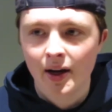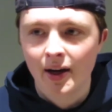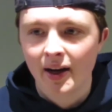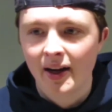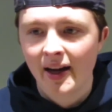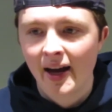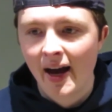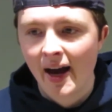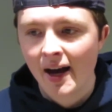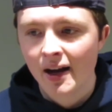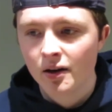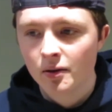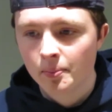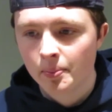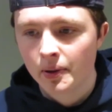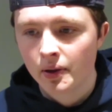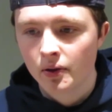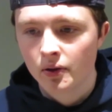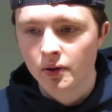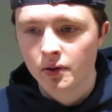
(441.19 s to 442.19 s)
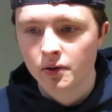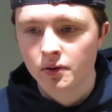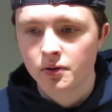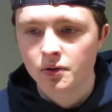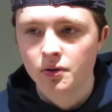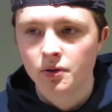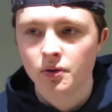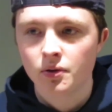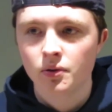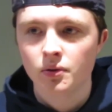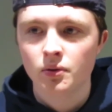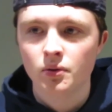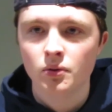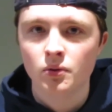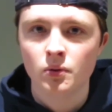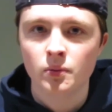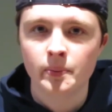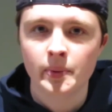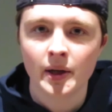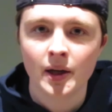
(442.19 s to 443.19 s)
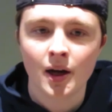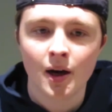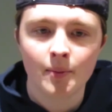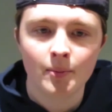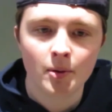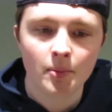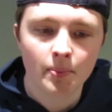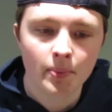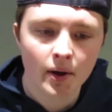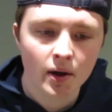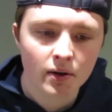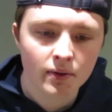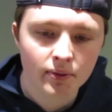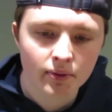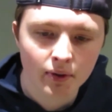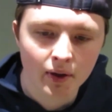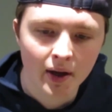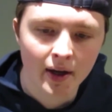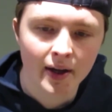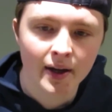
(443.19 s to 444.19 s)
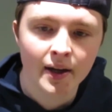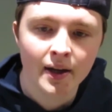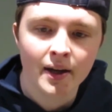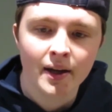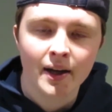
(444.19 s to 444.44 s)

a caterpillar to become a butterfly